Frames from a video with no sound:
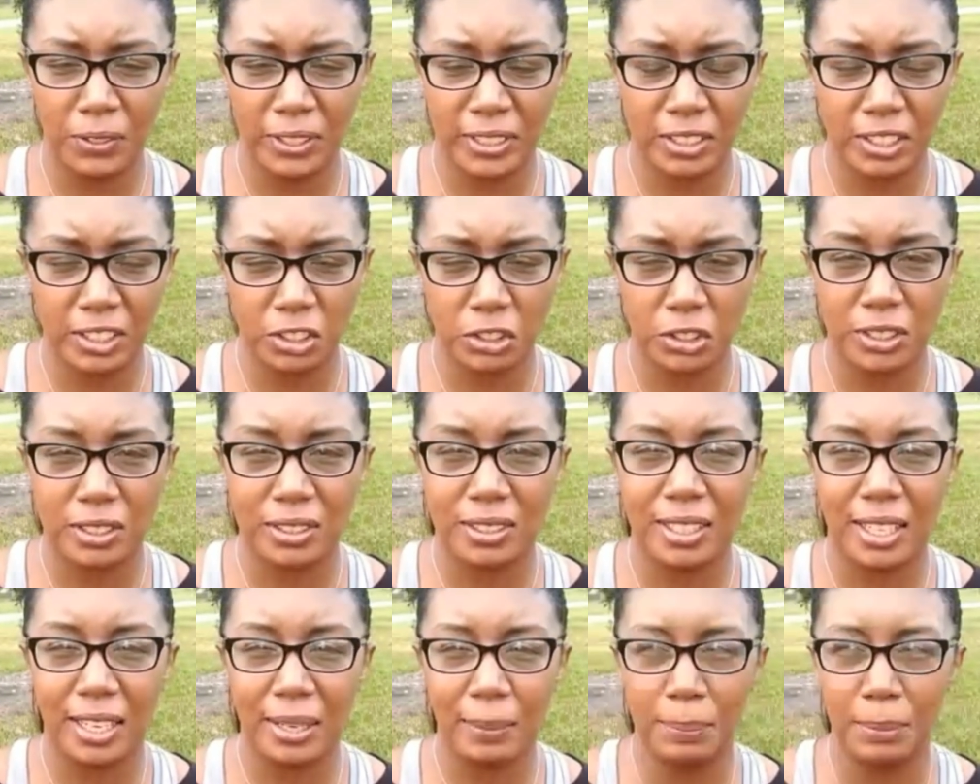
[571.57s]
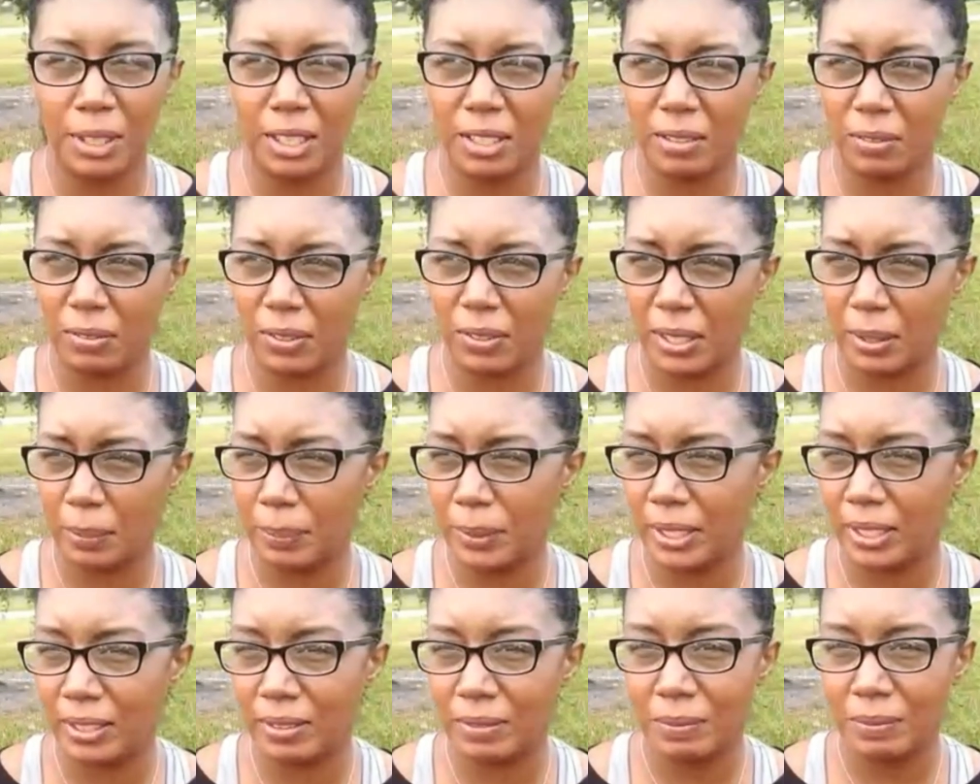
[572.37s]
fictitious gay mafia,
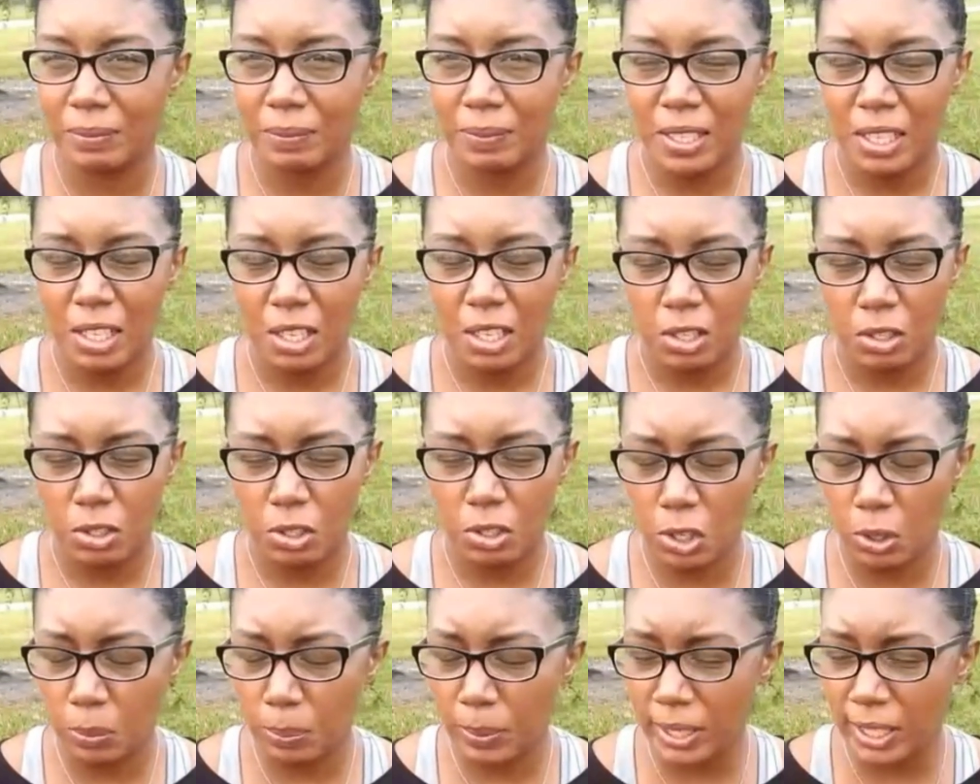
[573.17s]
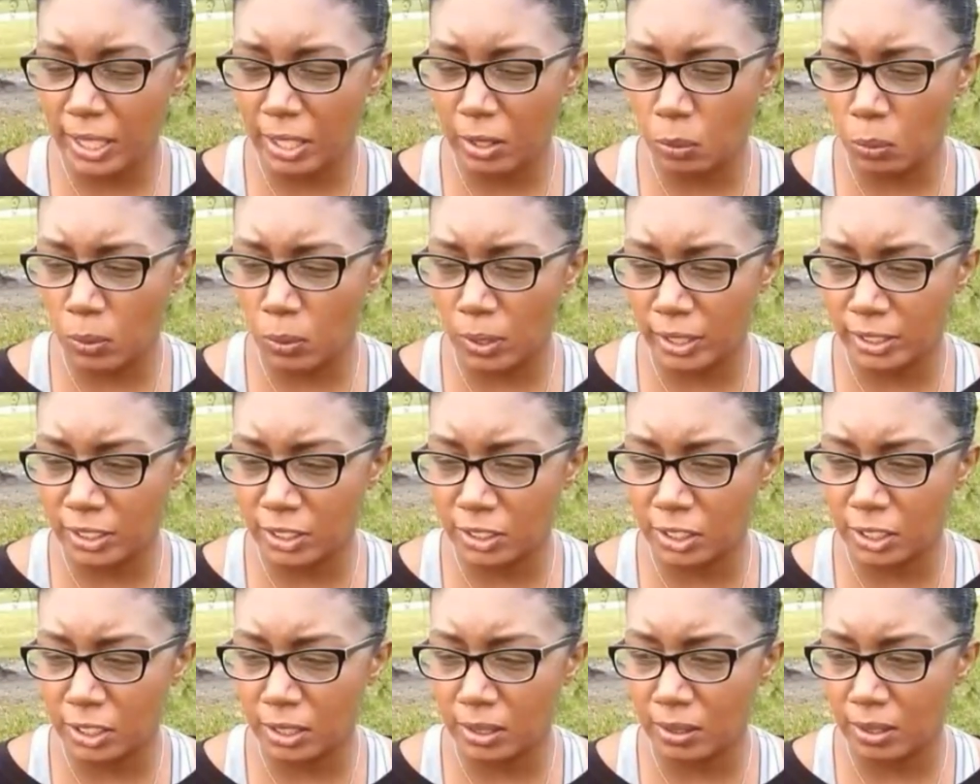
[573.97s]
but nobody
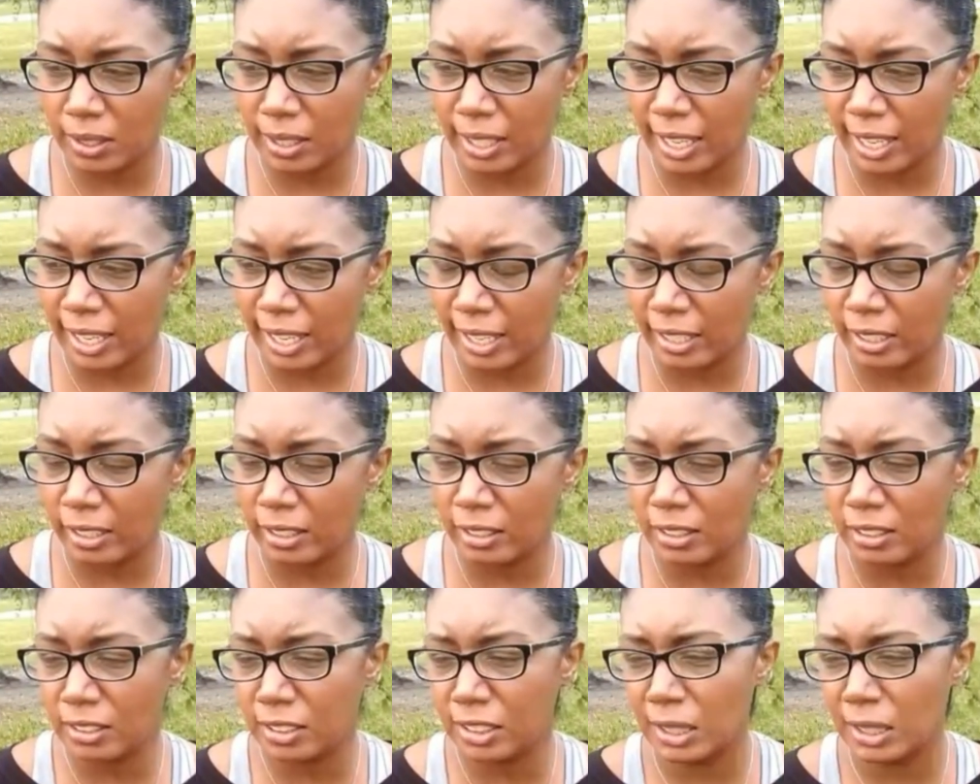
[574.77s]
wants to look at